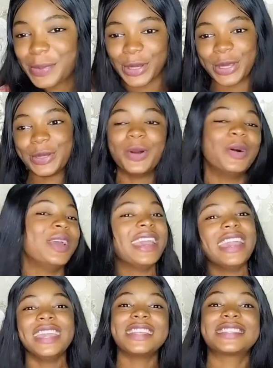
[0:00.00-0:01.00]
know,
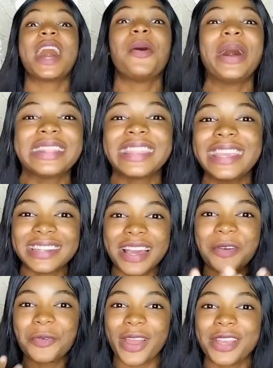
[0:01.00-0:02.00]
it's our thing and we're
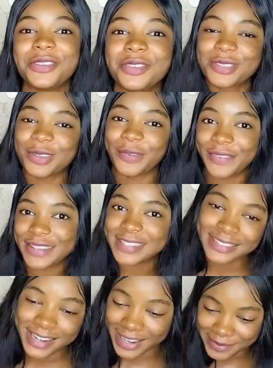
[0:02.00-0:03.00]
used to facing
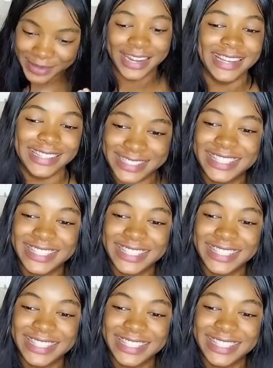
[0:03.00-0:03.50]
cameras.